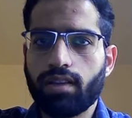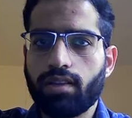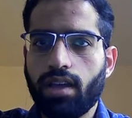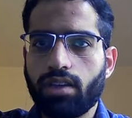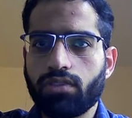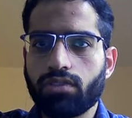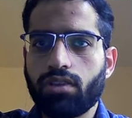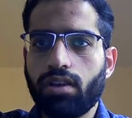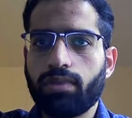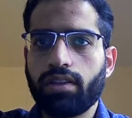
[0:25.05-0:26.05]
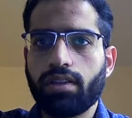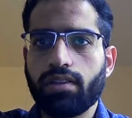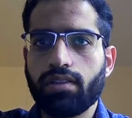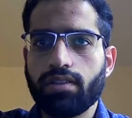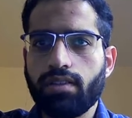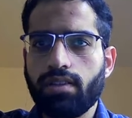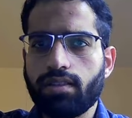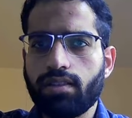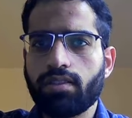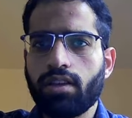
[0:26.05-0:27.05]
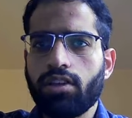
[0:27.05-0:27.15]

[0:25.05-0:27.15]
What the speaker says: and diagnose complicated diseases